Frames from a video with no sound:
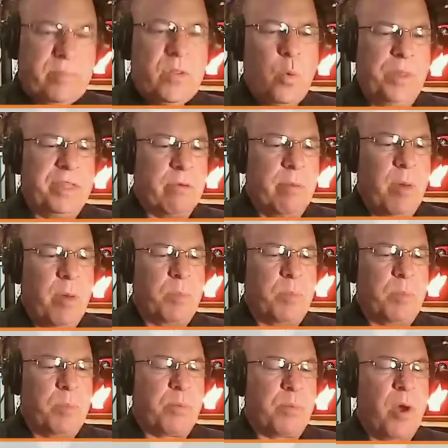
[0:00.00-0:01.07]
with the
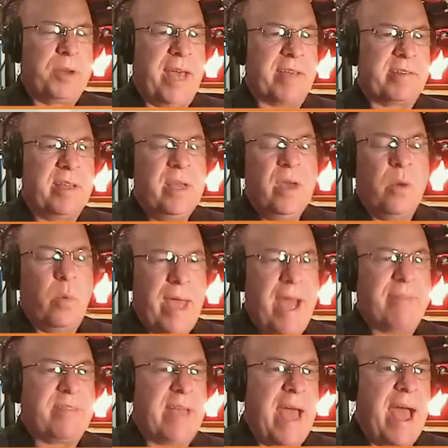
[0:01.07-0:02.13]
remote broadcast,
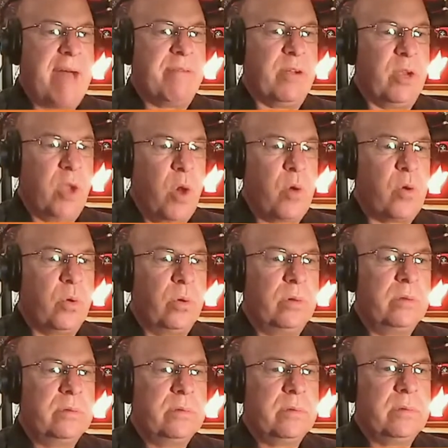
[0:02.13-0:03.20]
we have to have
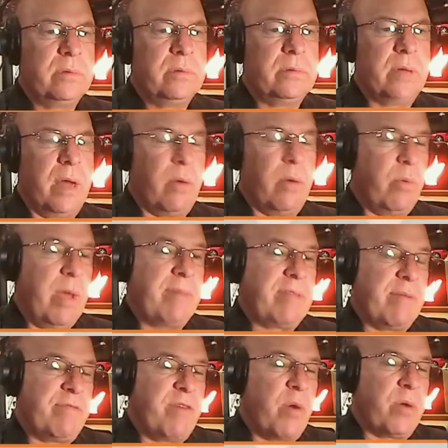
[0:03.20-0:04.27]
we have
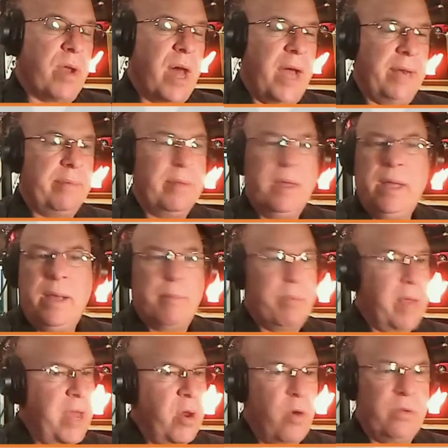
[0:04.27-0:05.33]
to have a phone line,
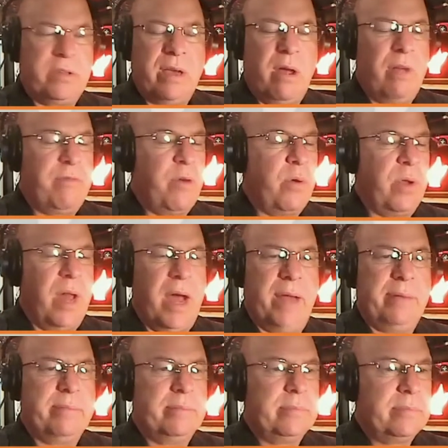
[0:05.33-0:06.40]
plain old telephone line,
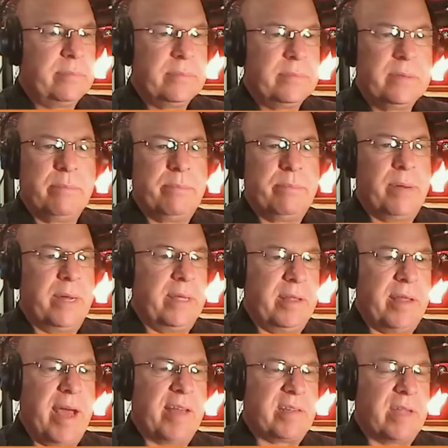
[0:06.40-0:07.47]
but
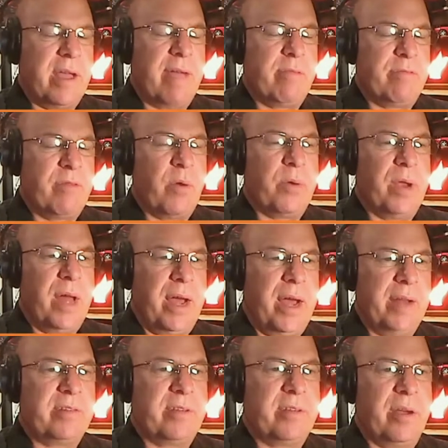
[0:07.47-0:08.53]
it has to have a phone line.
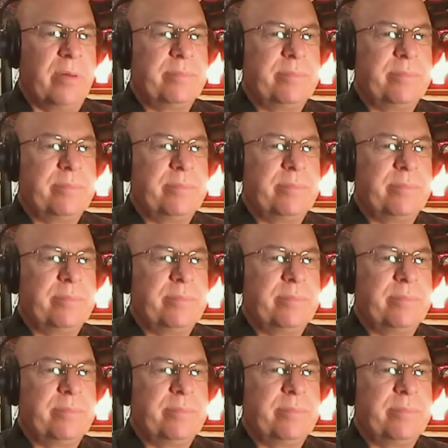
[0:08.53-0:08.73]
So